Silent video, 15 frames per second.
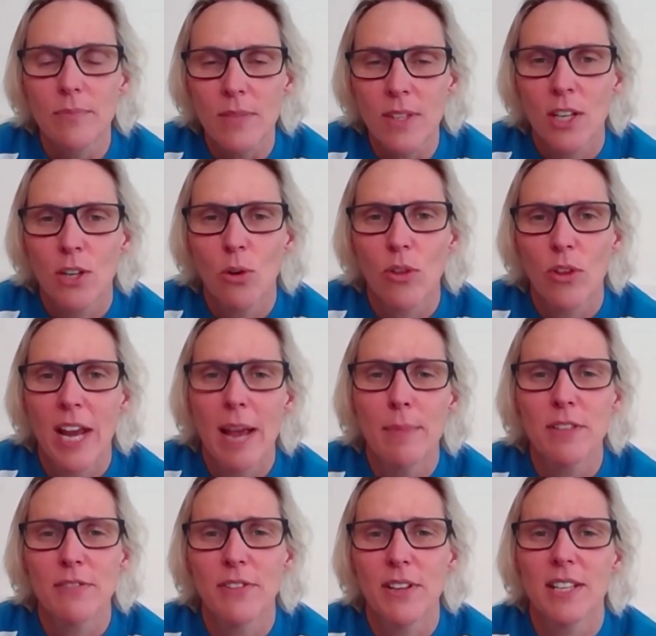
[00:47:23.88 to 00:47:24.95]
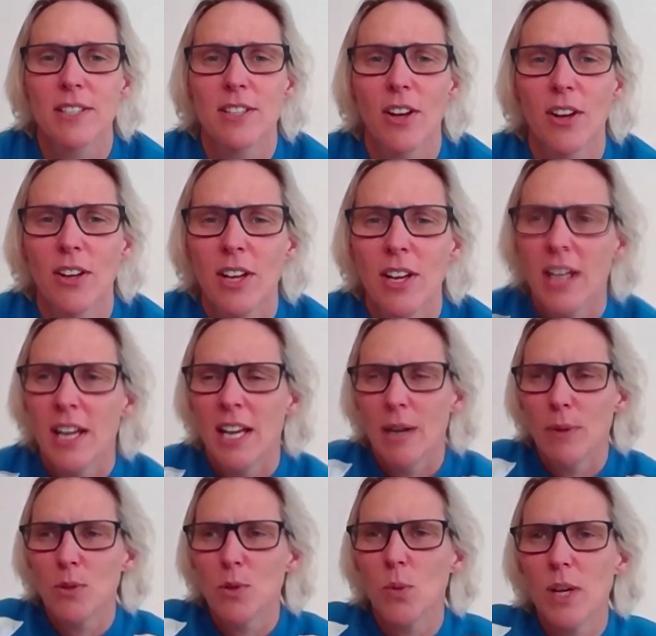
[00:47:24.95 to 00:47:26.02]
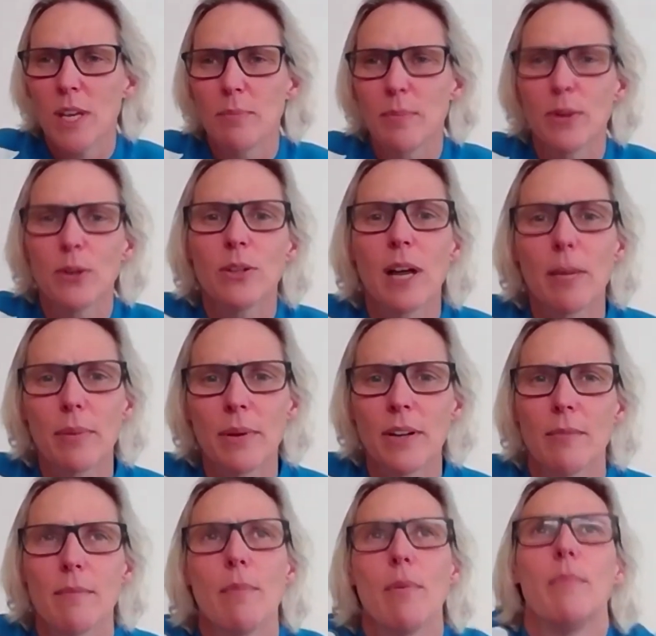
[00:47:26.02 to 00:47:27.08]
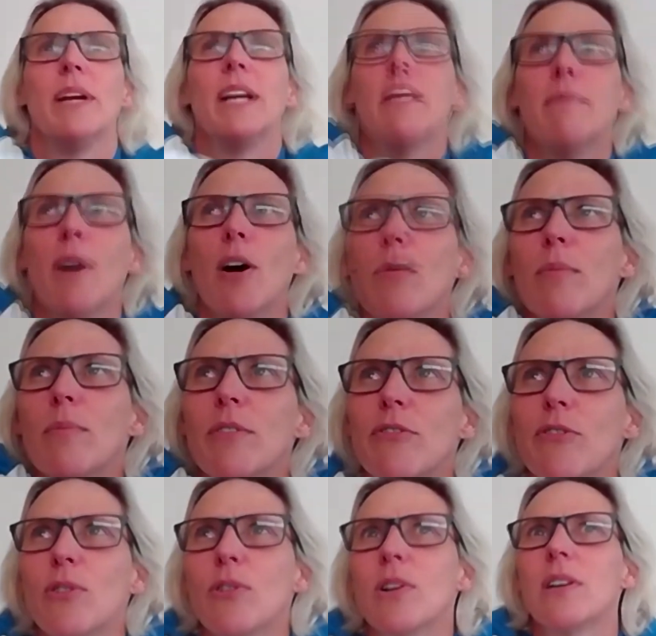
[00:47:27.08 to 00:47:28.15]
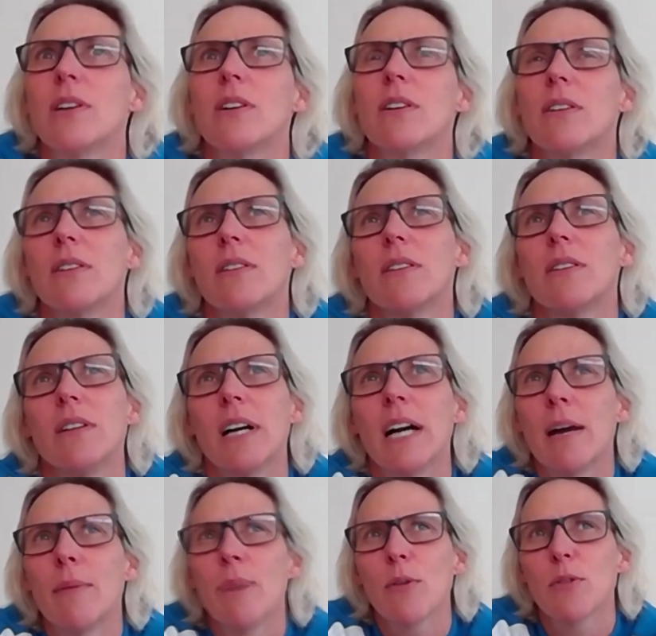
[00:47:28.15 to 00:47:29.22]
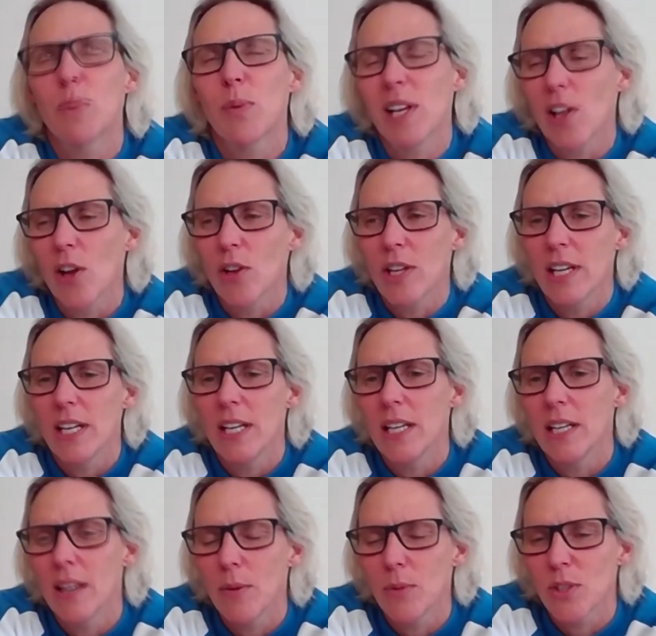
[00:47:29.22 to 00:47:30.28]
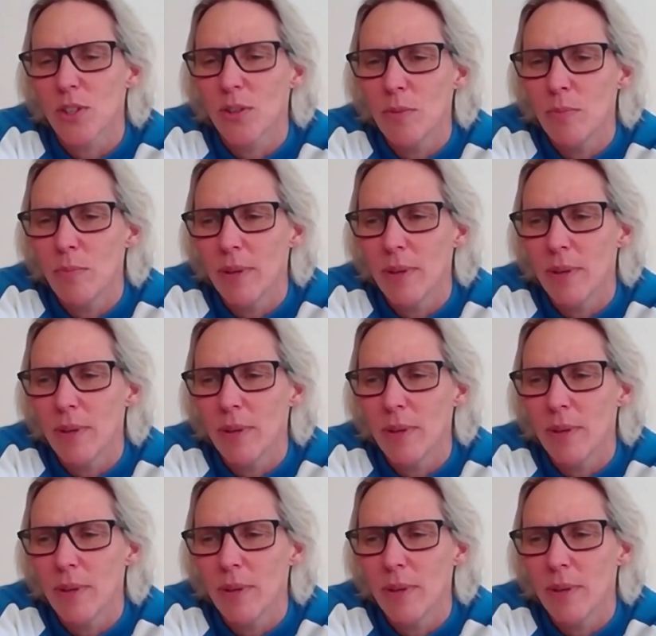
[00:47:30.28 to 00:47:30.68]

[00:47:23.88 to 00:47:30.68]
Northern Hemisphere. So it was a weird build-up, and I remember being in Melbourne before it. That was pretty low-key and that was good.